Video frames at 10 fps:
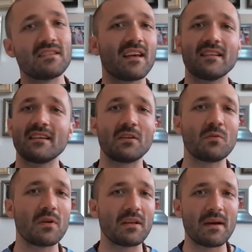Even like a
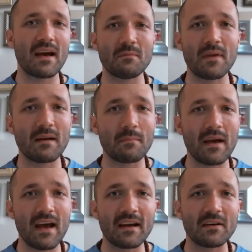20-pound
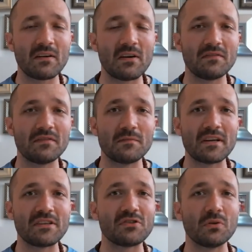backpack off of
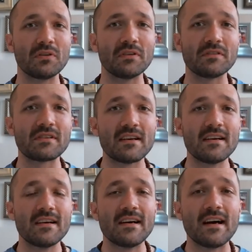my shoulders.
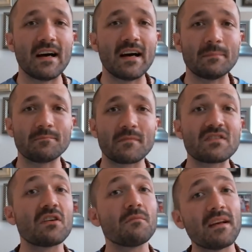I
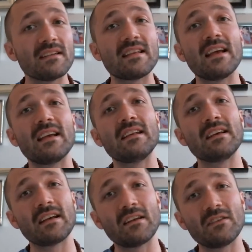started
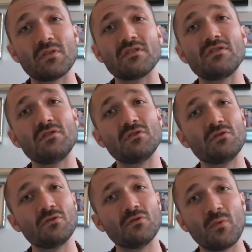meditating. I joined
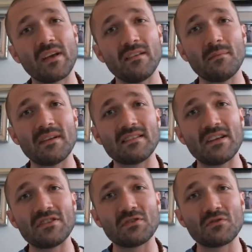2 weekly
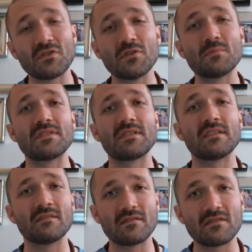meditation groups
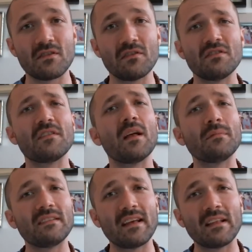and slowly
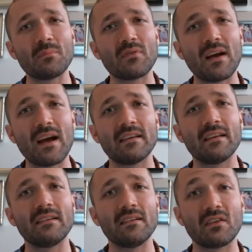developed a daily
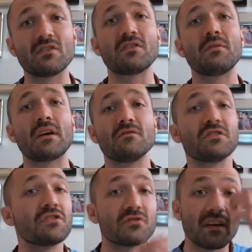practice and started going on
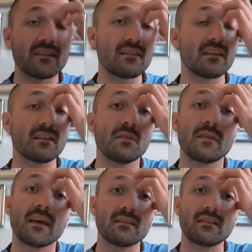retreats. And in
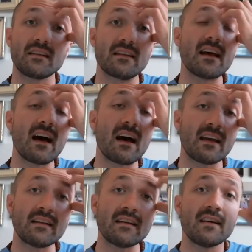
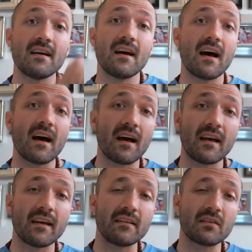2009,
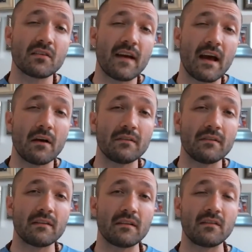I took
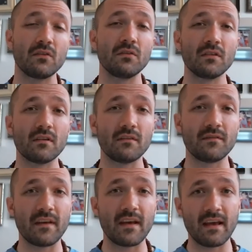vows as a student
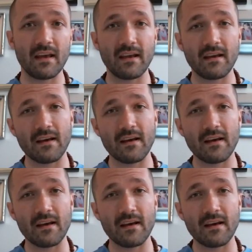of a